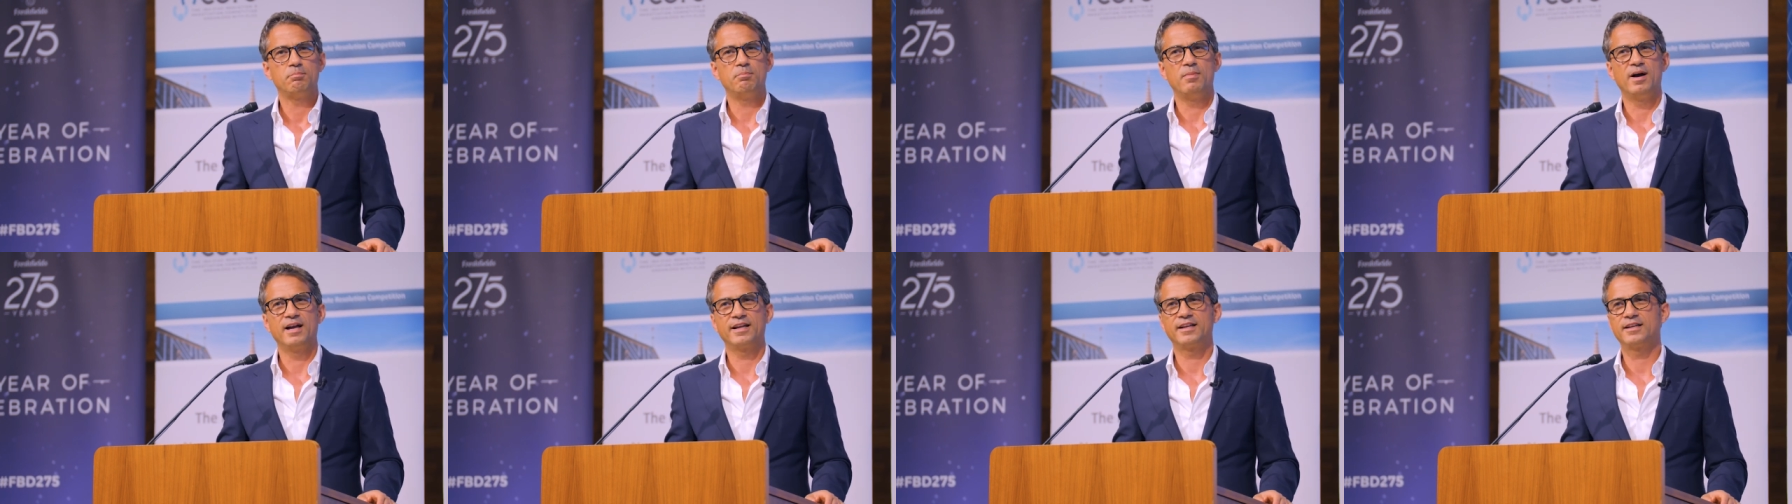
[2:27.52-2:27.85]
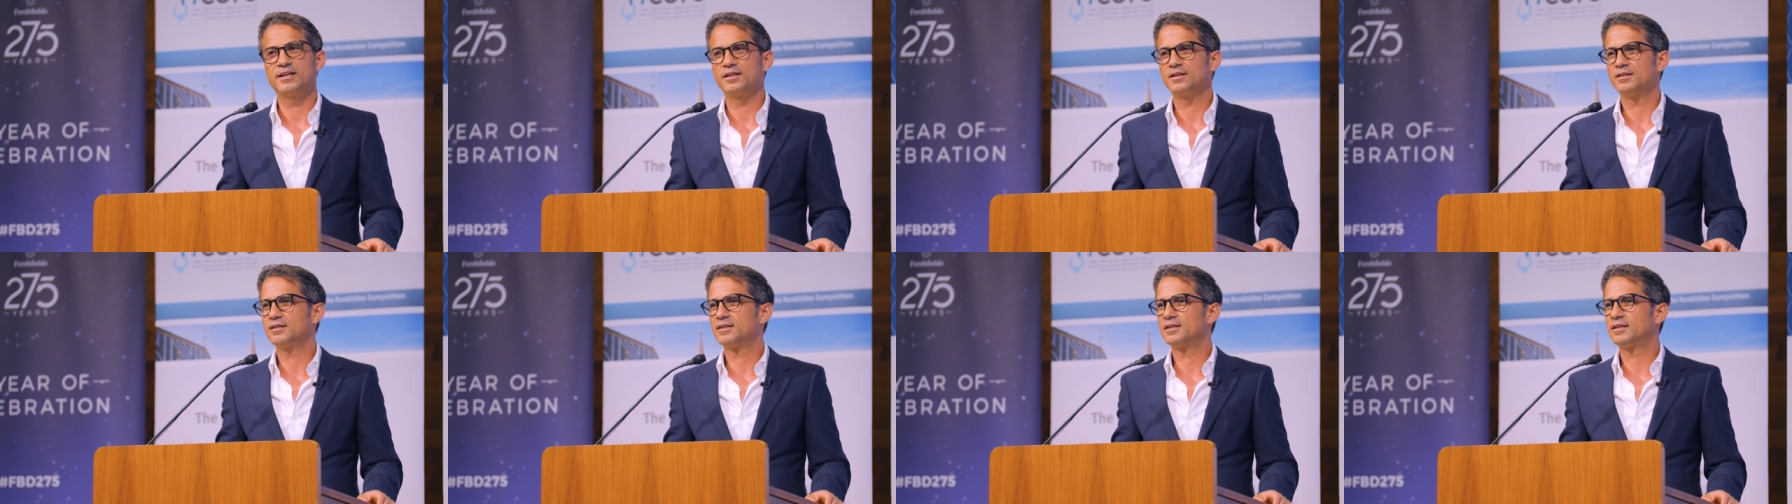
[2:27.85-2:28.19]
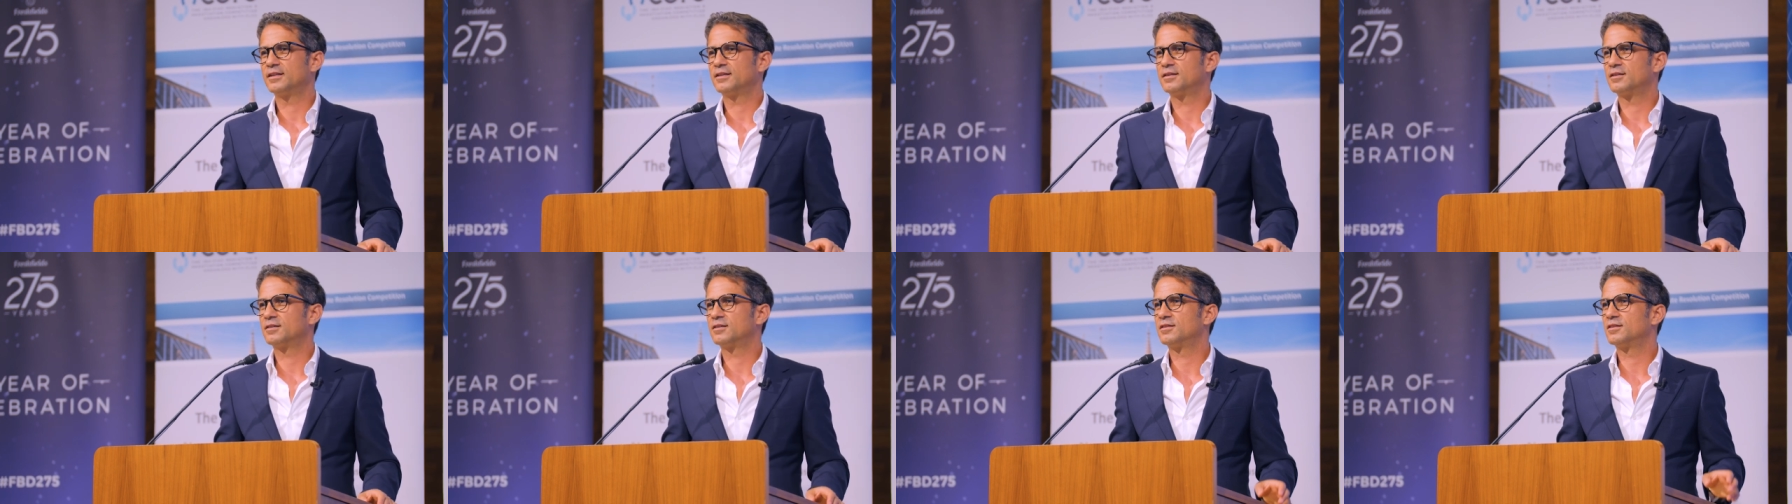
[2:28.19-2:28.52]
by
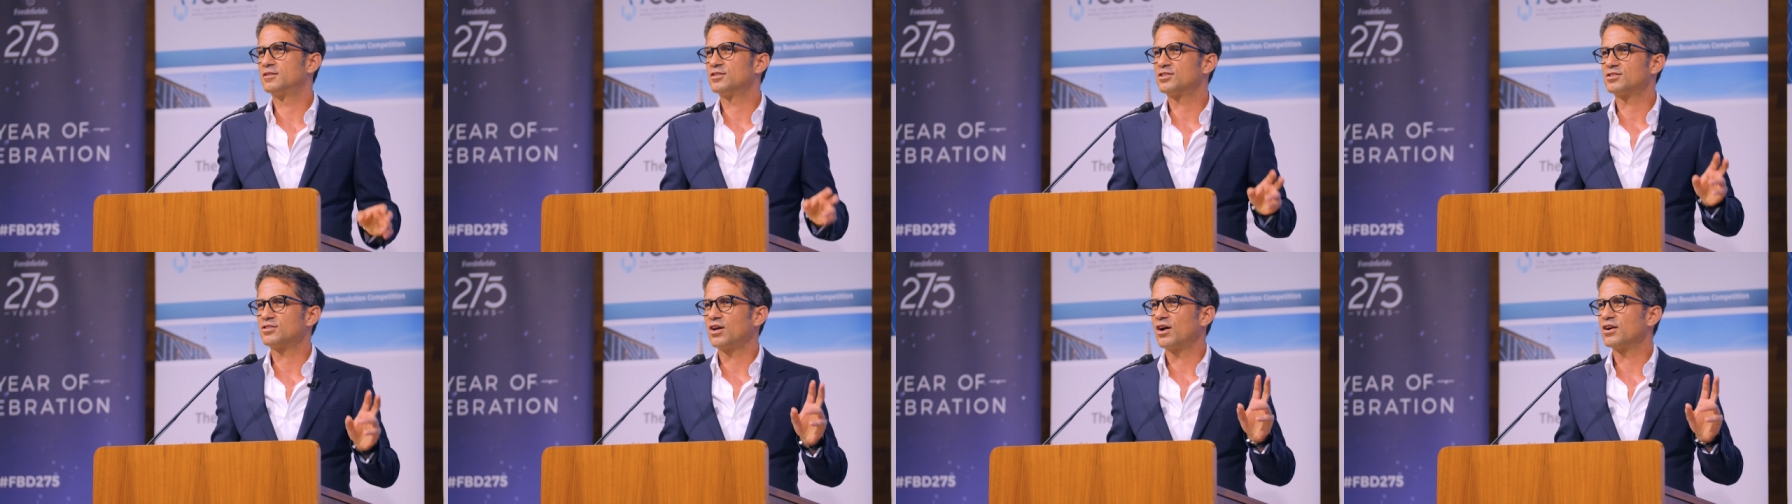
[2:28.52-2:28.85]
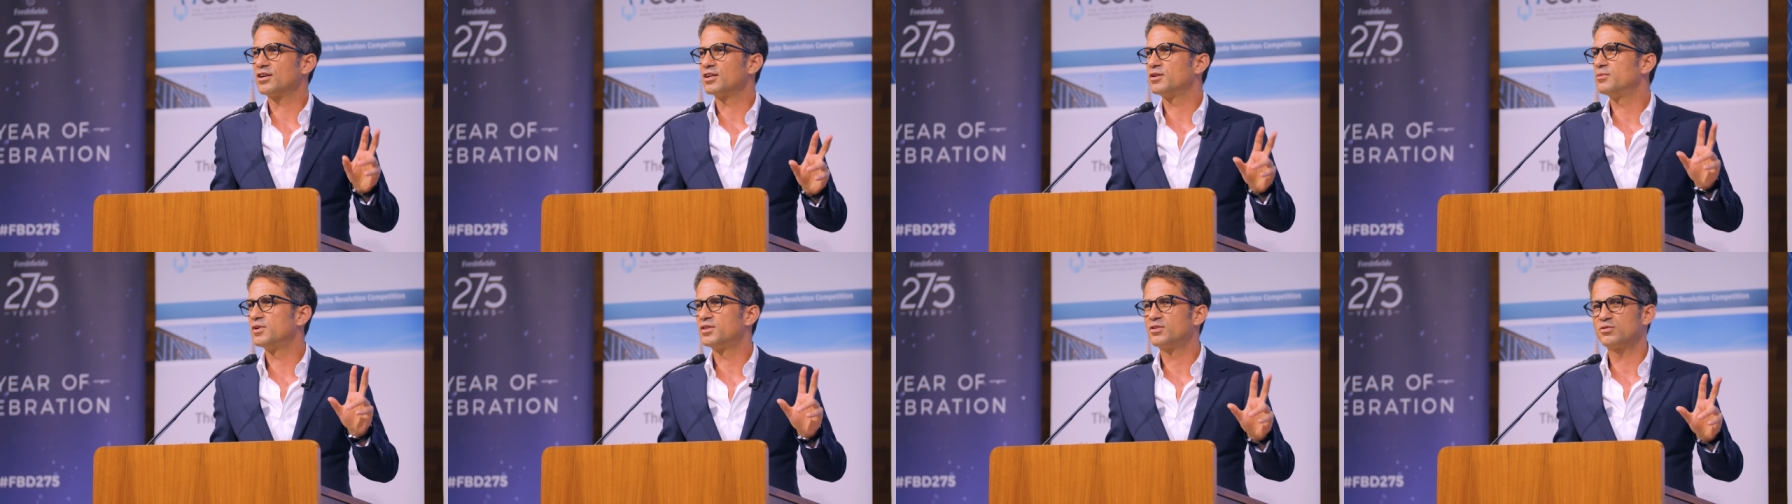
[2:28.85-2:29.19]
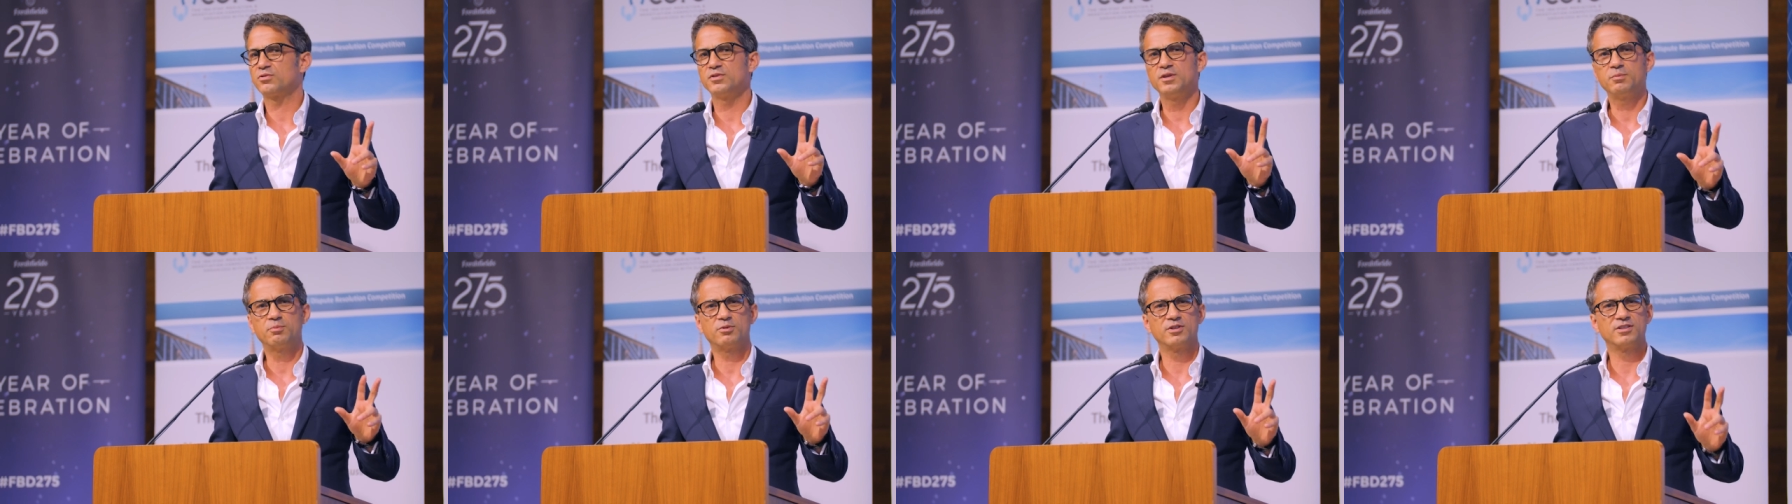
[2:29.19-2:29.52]
starting with
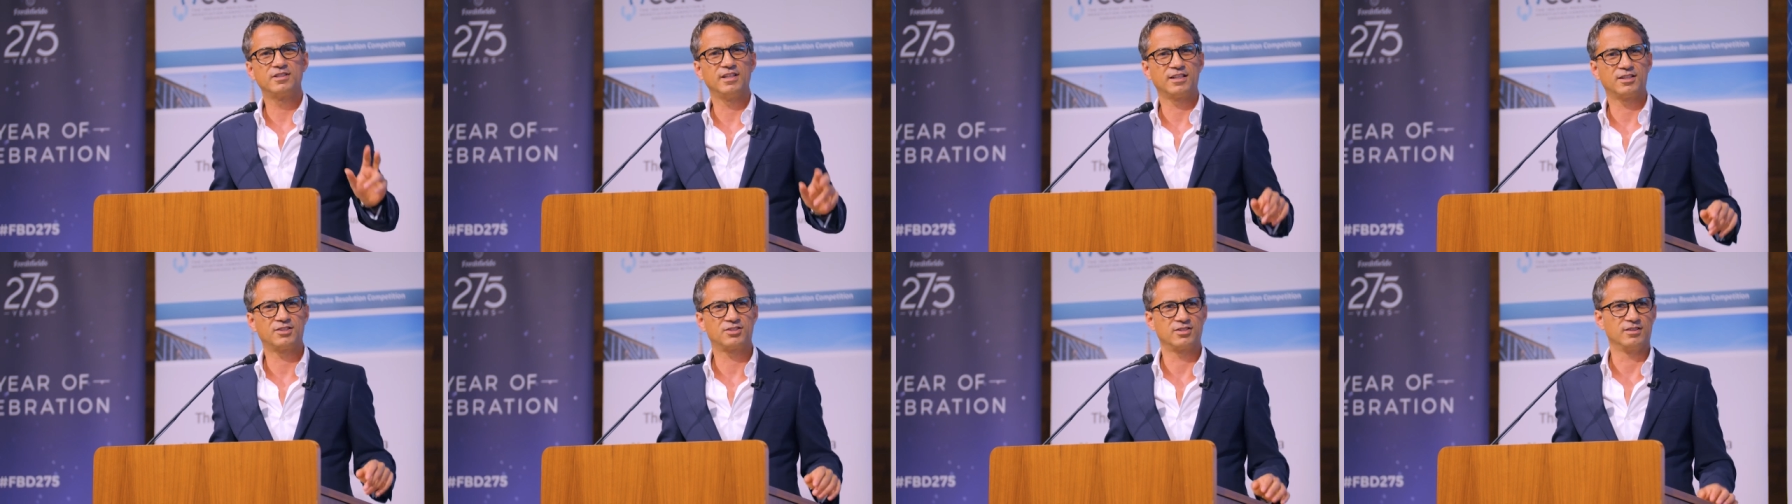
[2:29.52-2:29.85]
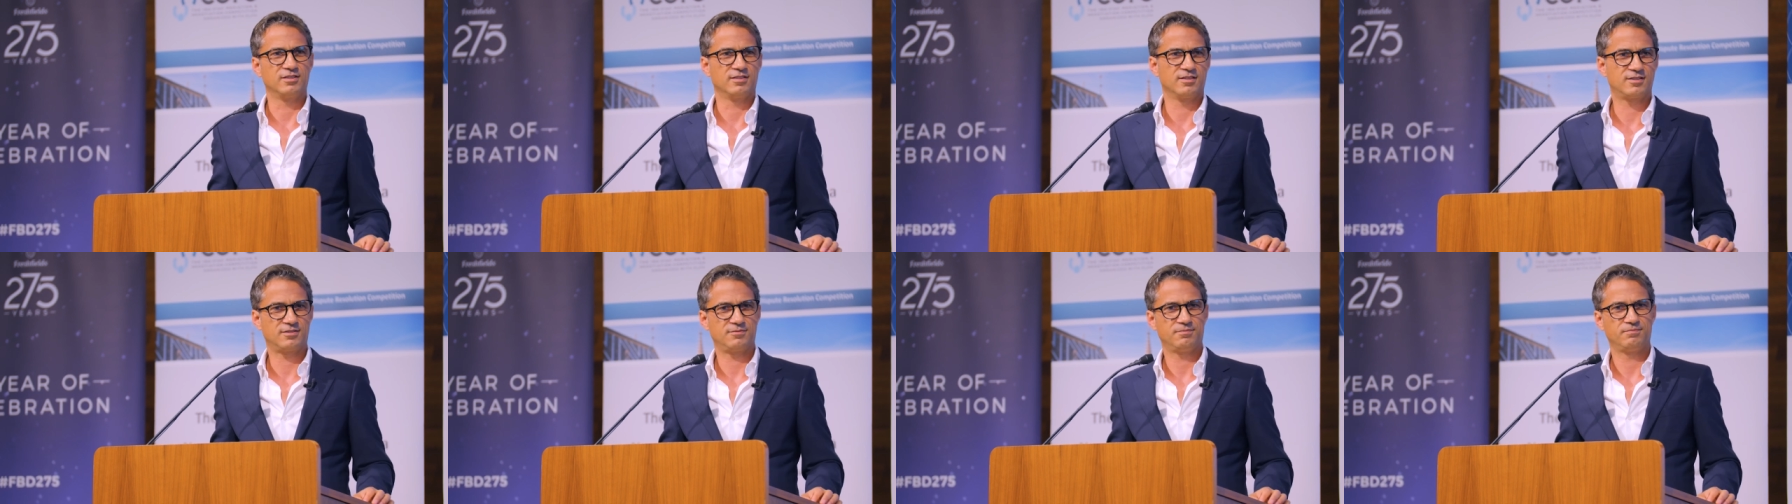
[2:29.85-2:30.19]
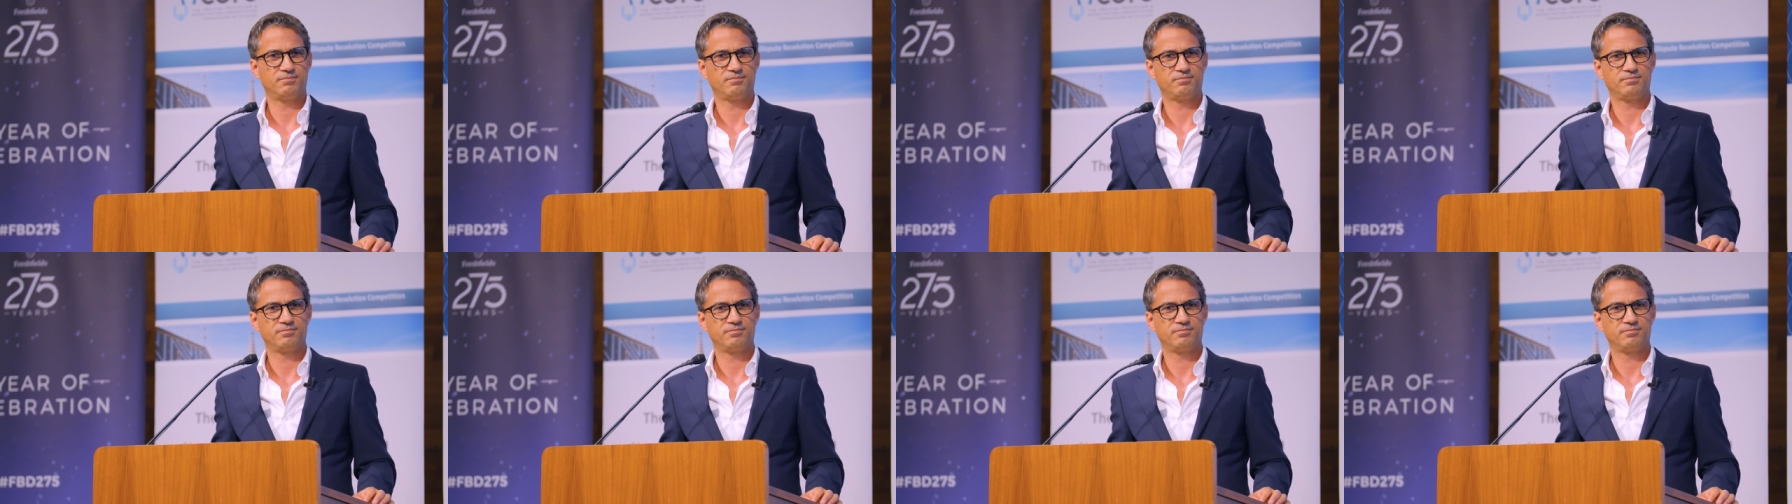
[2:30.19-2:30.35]
3 predictions.